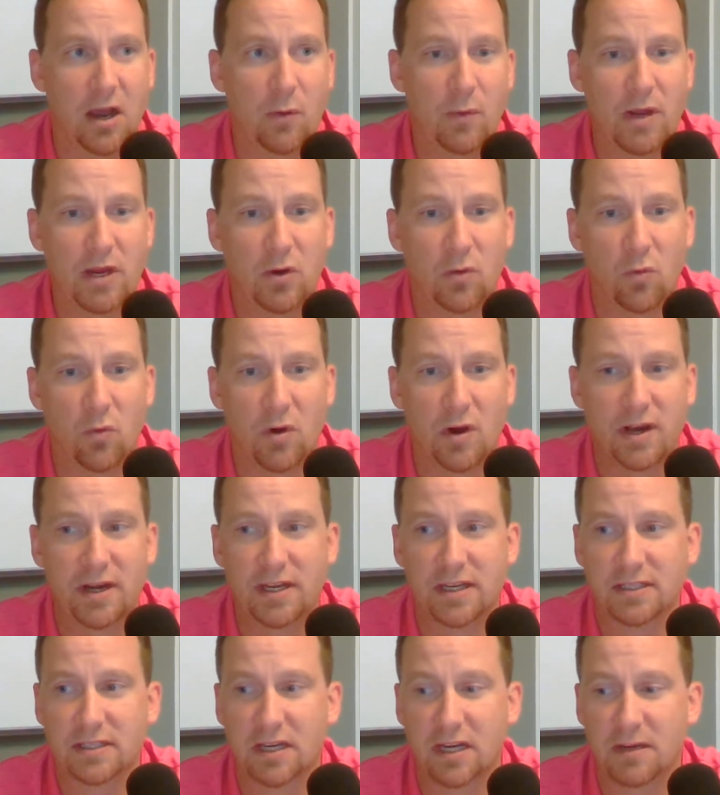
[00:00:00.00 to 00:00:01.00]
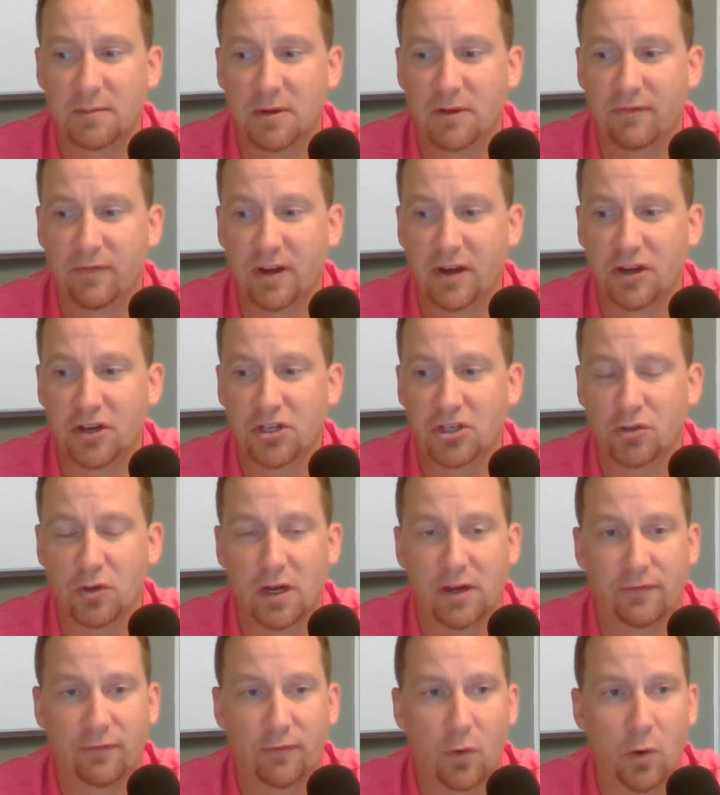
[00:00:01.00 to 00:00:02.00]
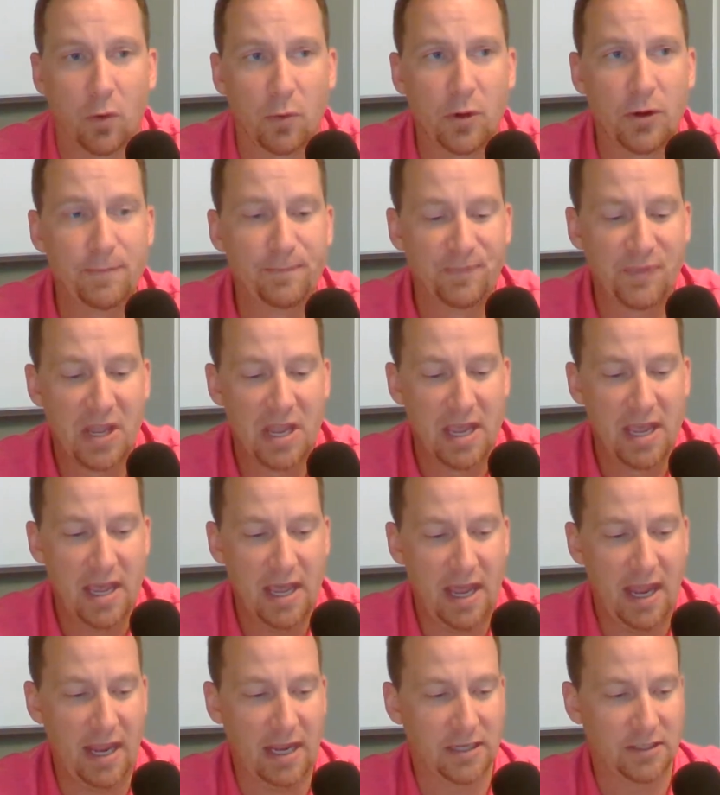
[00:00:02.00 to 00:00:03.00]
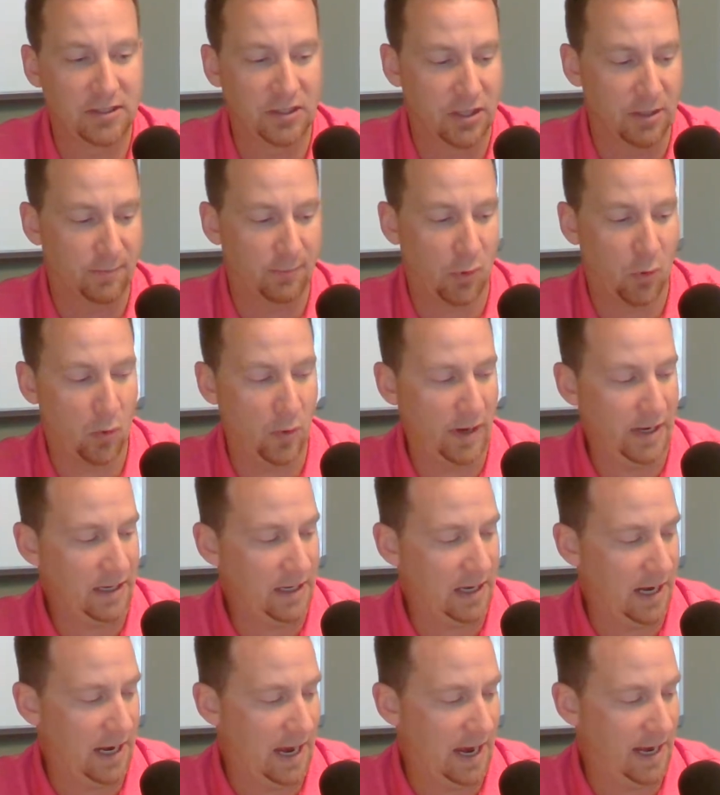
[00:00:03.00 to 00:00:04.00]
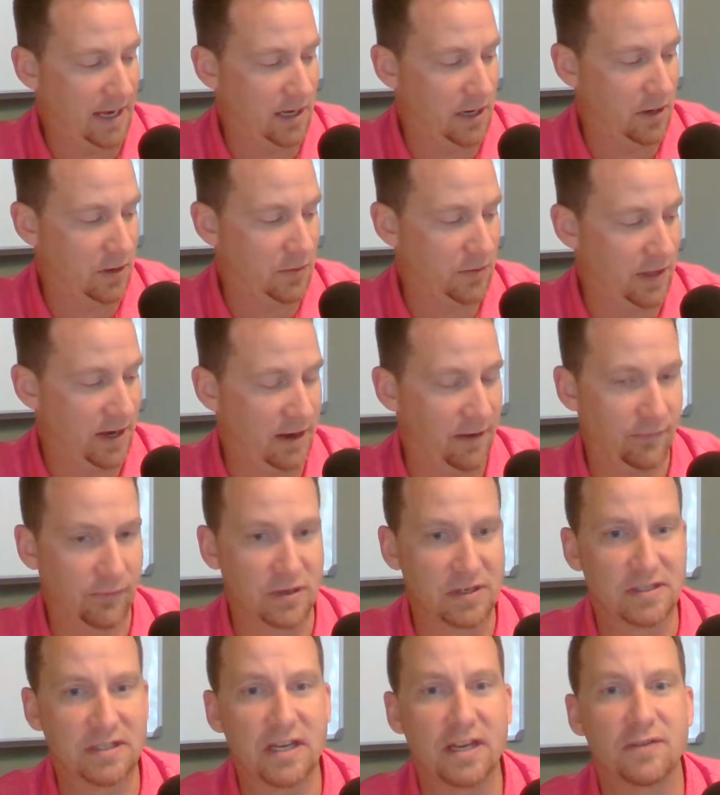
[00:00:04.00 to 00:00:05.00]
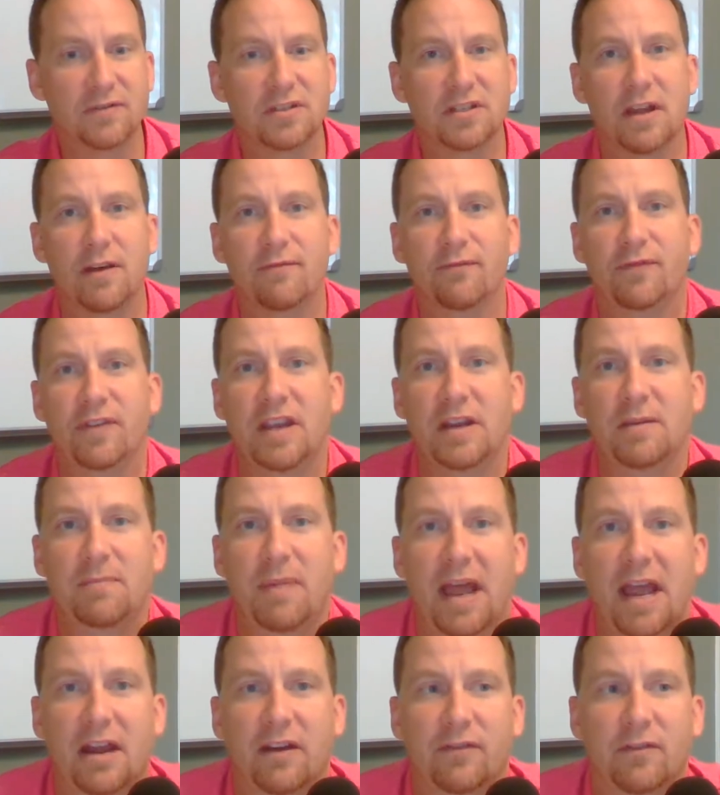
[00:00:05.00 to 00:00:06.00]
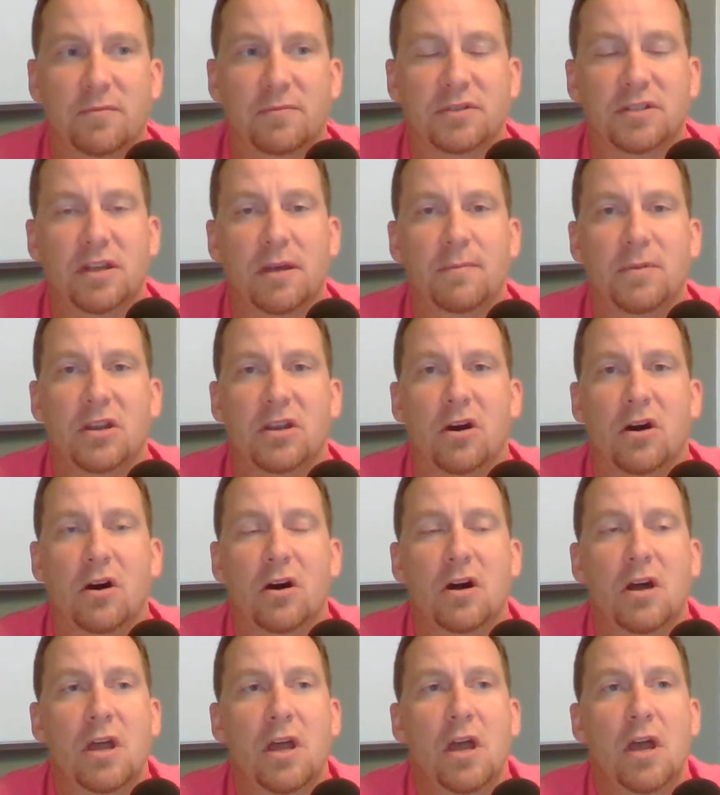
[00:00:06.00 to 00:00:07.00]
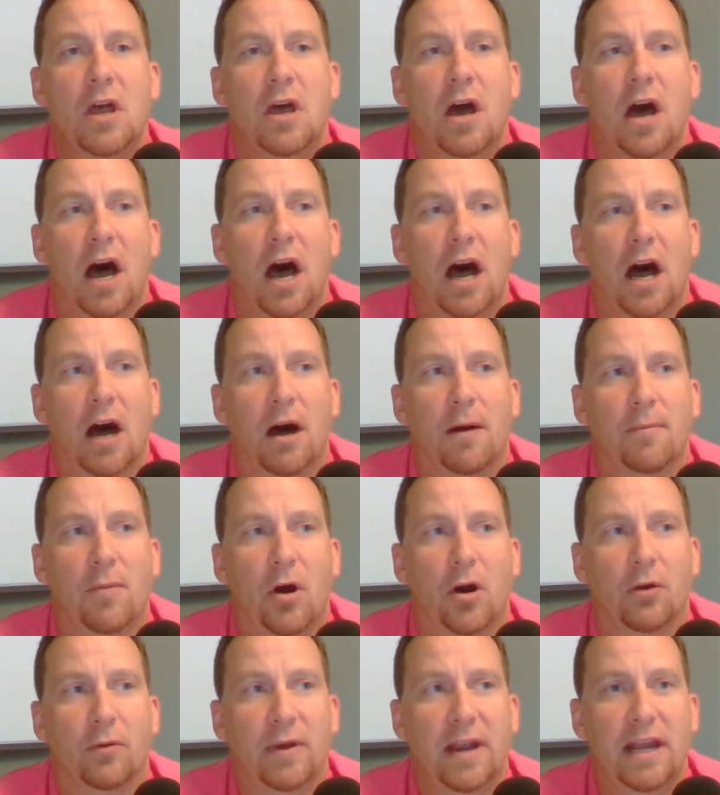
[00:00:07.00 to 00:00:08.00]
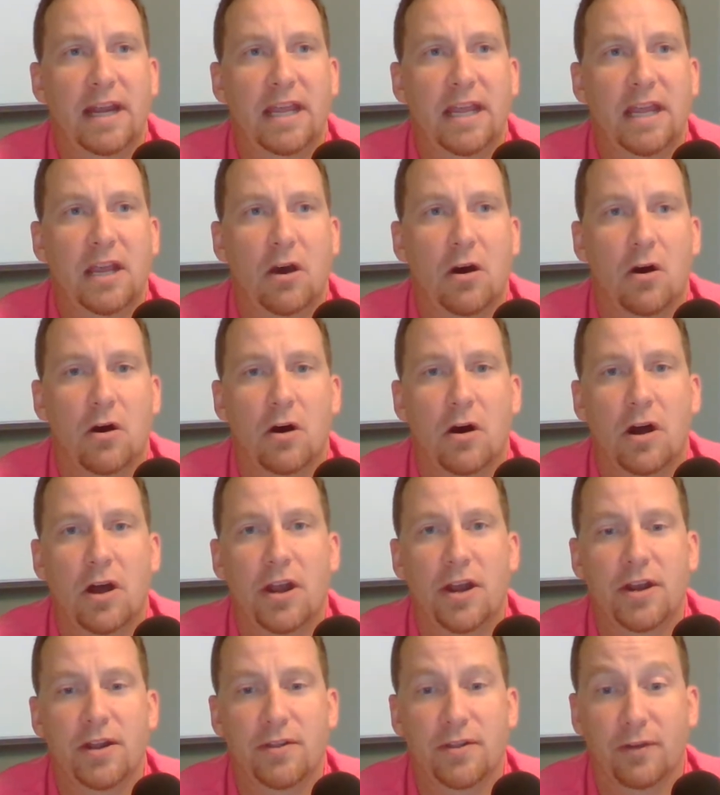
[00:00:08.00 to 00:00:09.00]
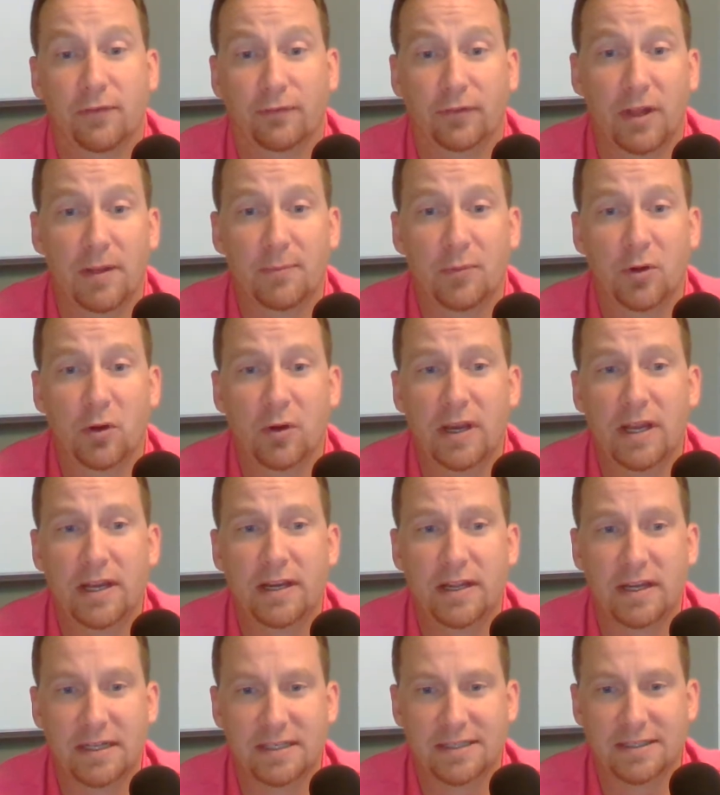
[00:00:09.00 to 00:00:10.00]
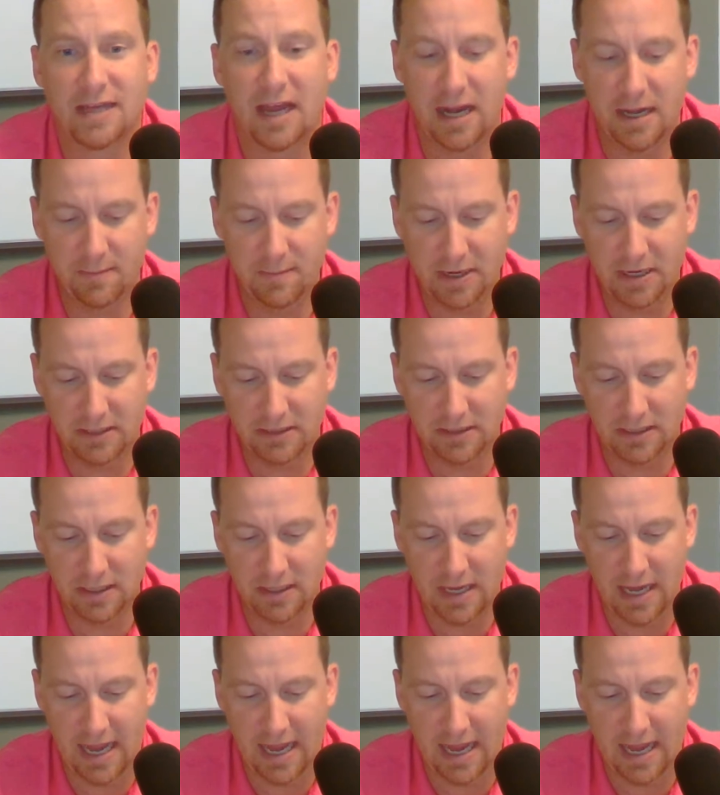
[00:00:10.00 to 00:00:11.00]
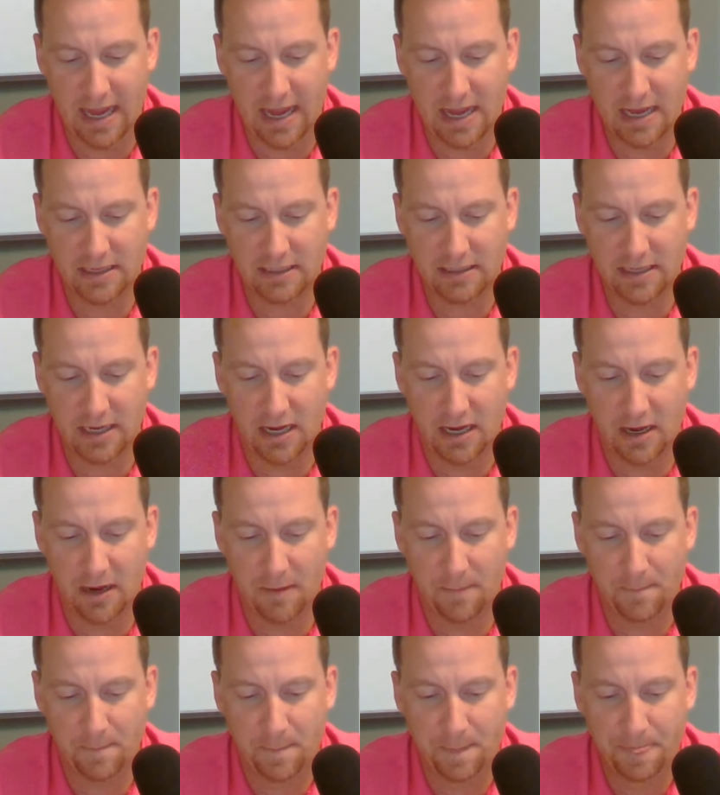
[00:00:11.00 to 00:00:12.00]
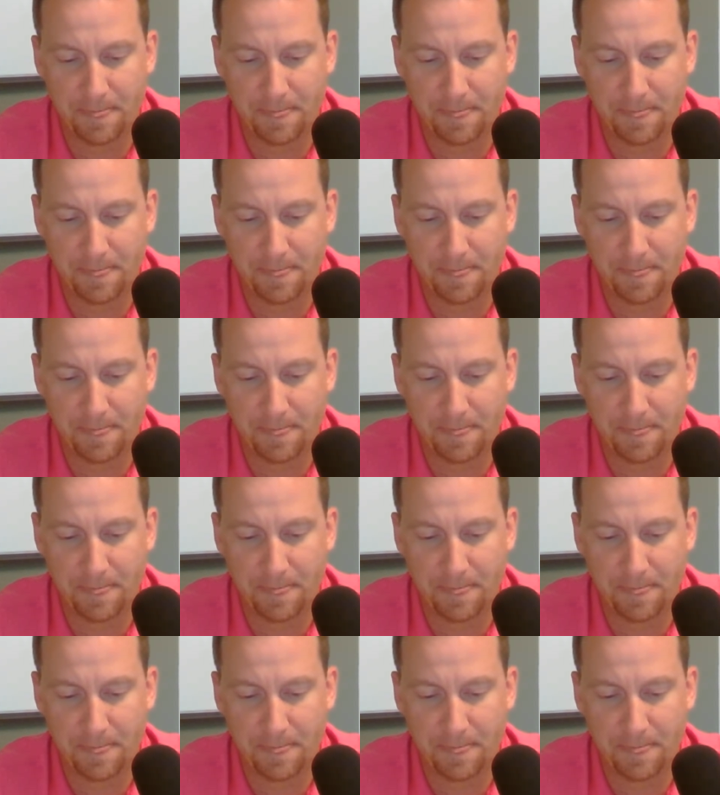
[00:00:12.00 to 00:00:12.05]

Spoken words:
Week one is going to be very straightforward and to the point. I know that I've received some feedback from some of y'all already on the Flipgrid assignment and a